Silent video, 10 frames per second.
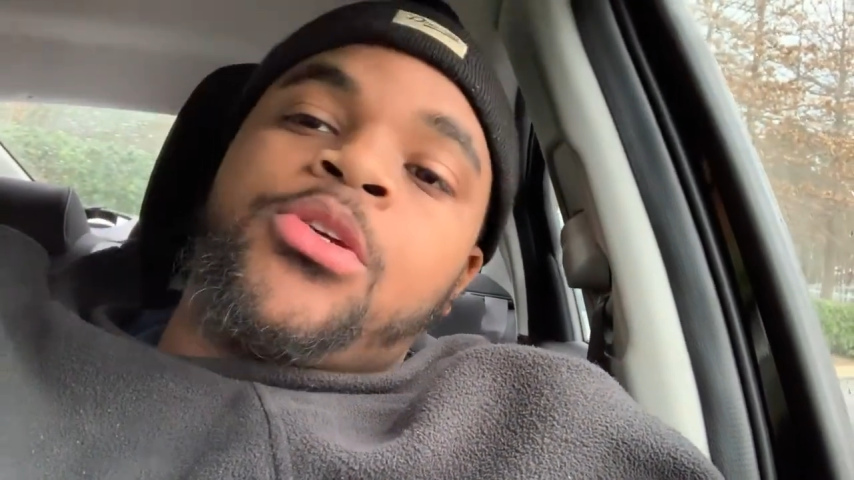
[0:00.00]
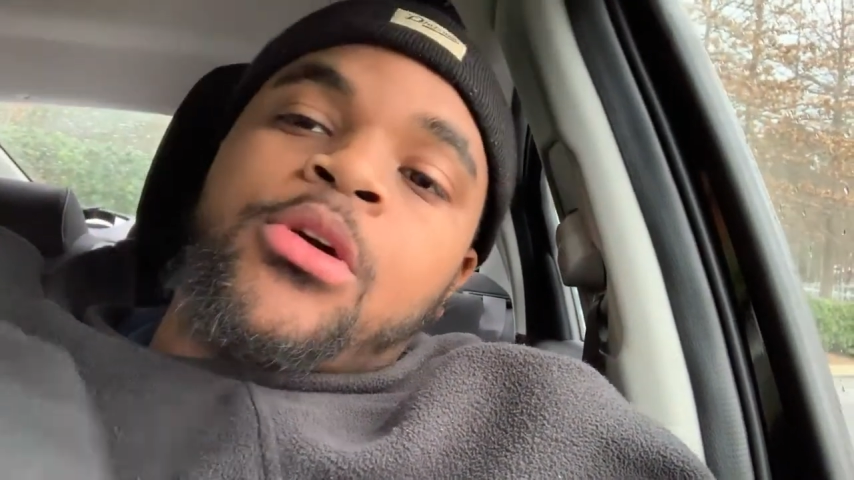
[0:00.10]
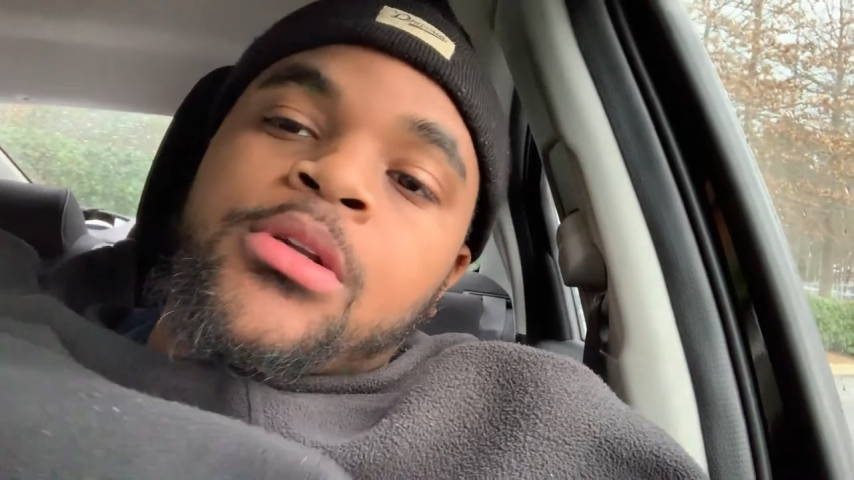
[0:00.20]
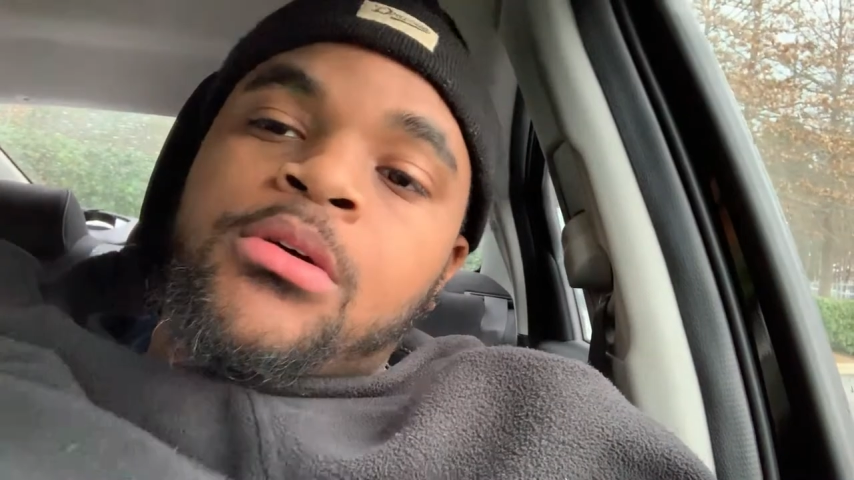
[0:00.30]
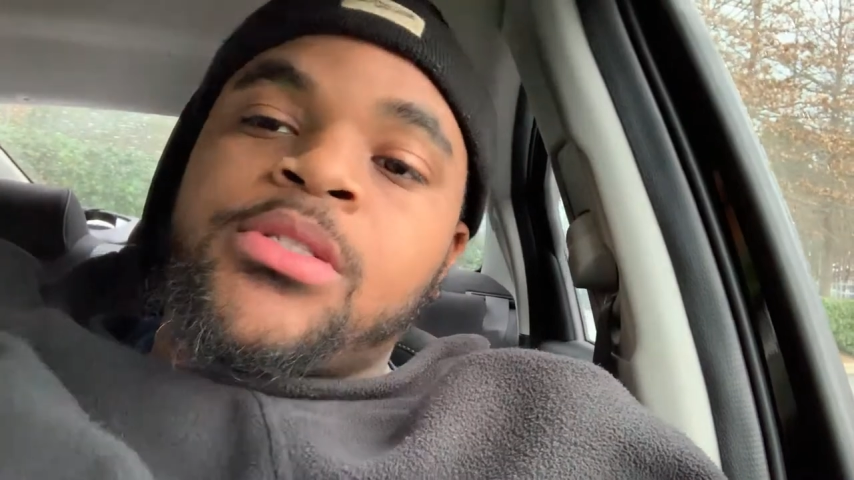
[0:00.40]
you
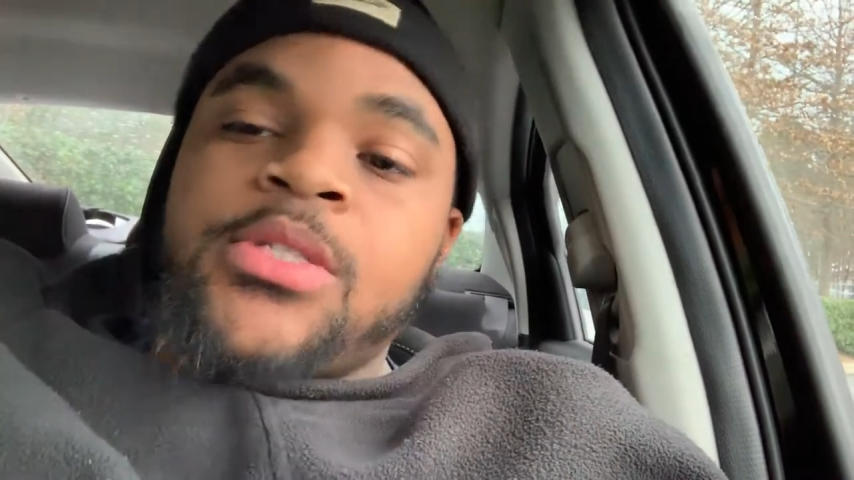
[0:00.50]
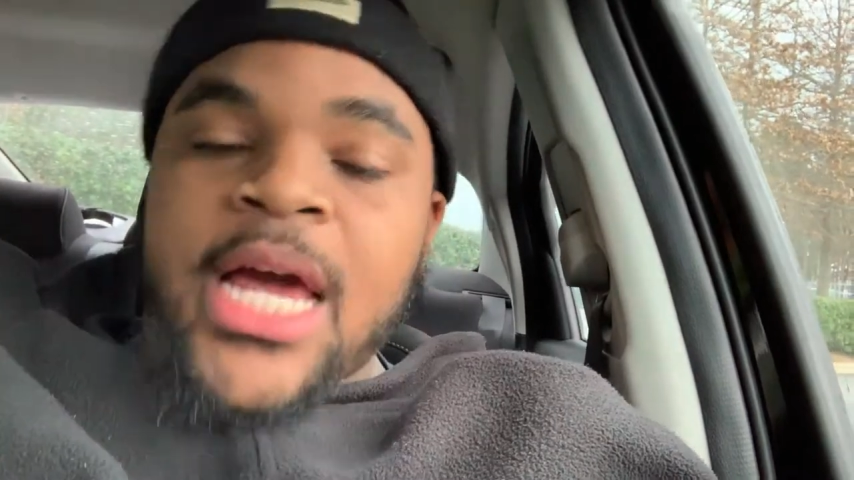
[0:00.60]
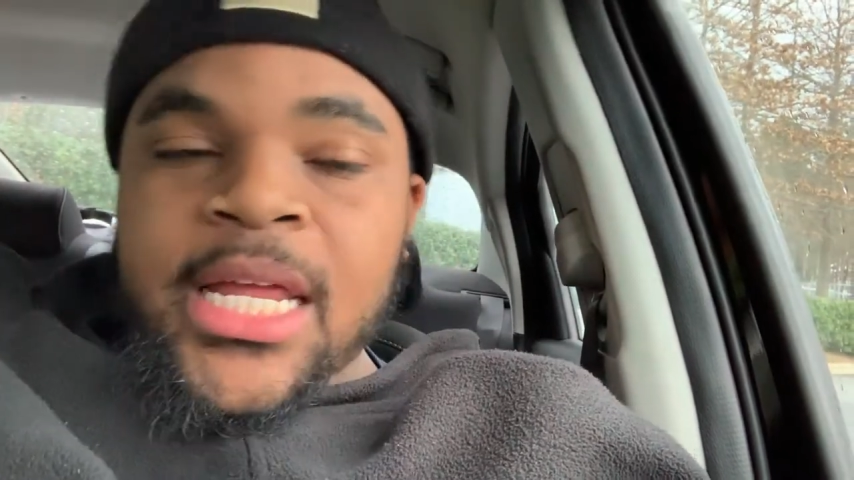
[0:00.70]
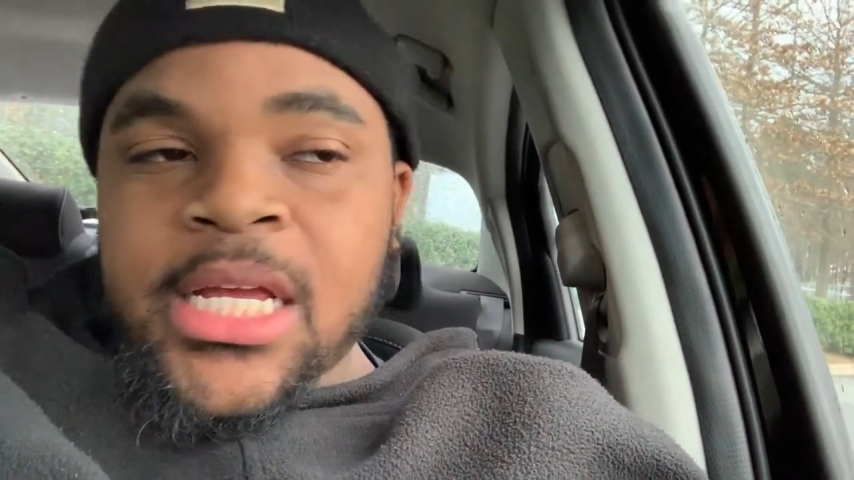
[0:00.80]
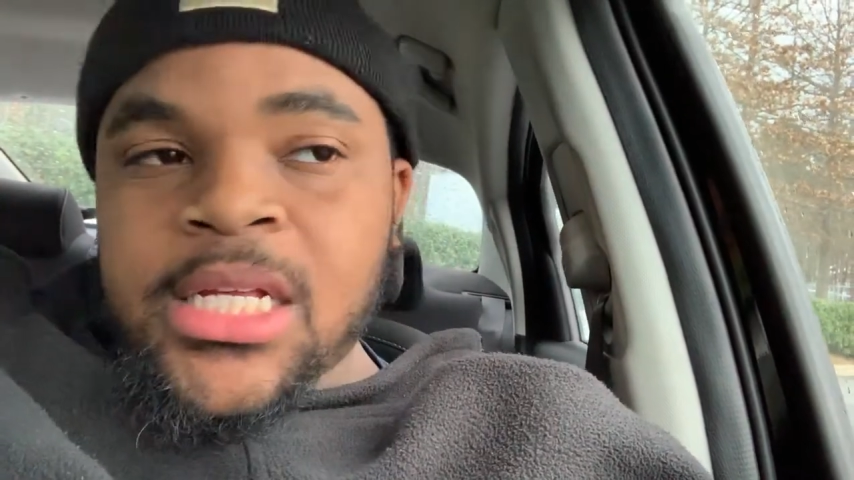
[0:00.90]
don't know what
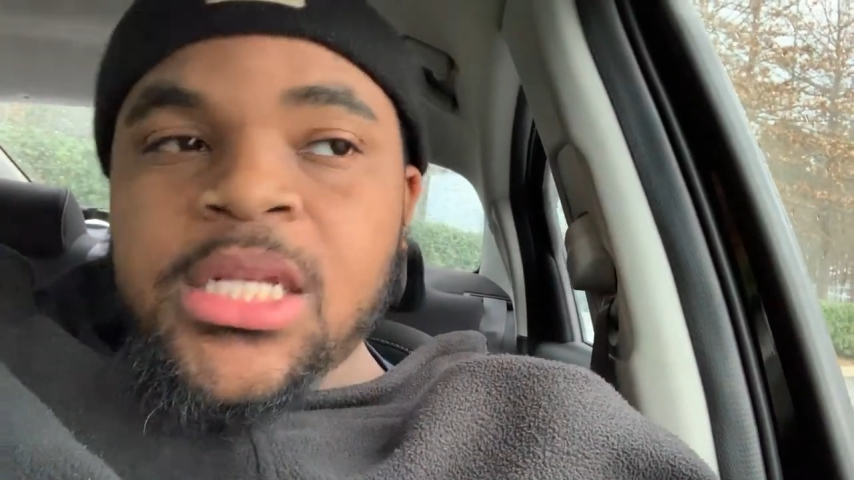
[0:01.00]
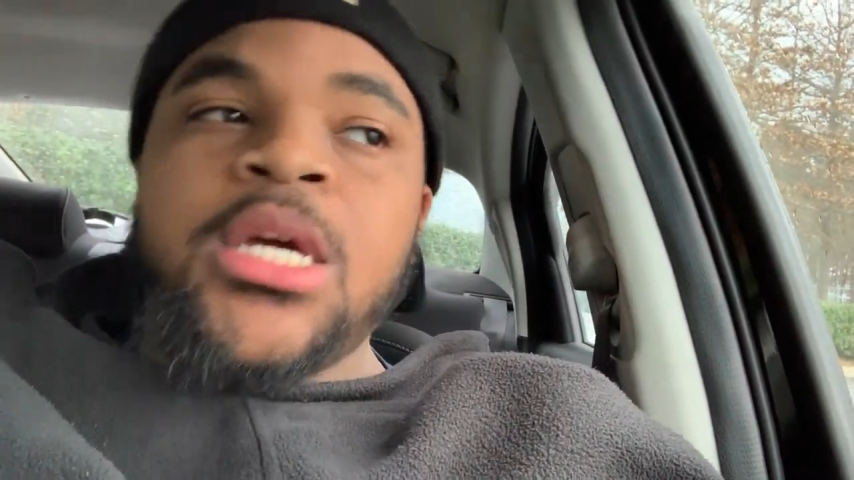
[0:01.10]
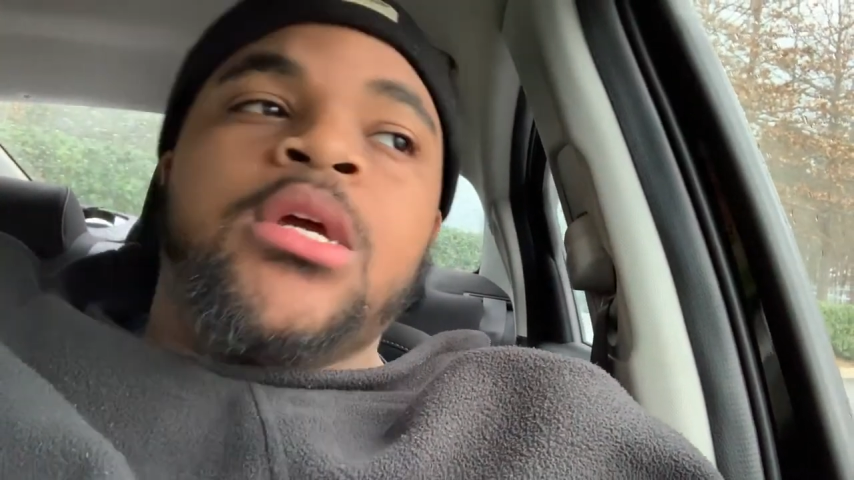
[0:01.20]
that is.